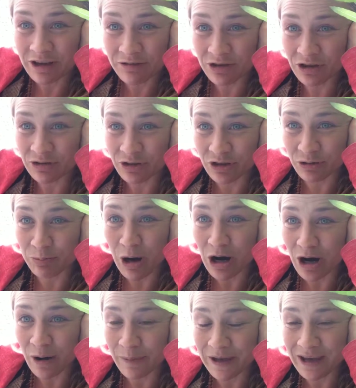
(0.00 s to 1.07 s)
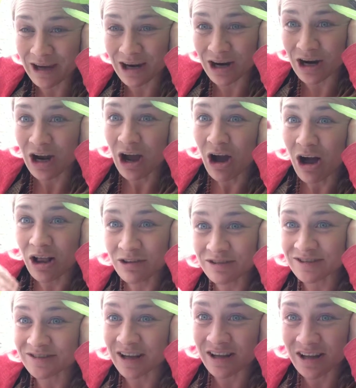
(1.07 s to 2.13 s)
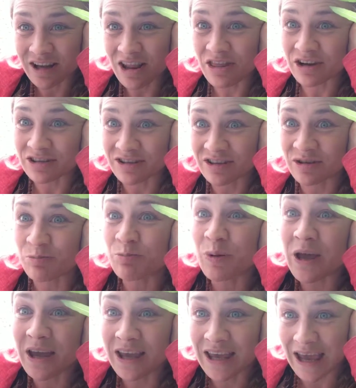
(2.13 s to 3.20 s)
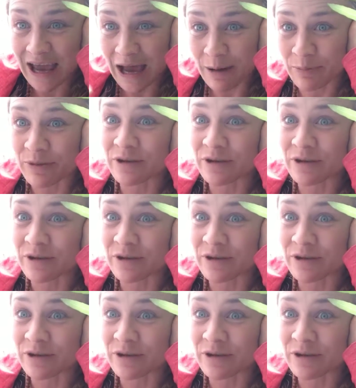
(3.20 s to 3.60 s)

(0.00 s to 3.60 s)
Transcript: lift the bar up here, all of a sudden there's this big gap.